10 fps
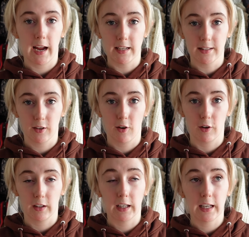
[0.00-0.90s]
8
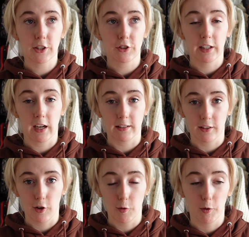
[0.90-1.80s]
o'clock literally as
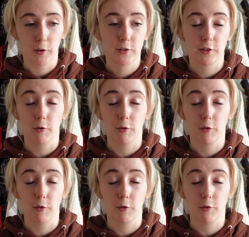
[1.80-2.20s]
it opened so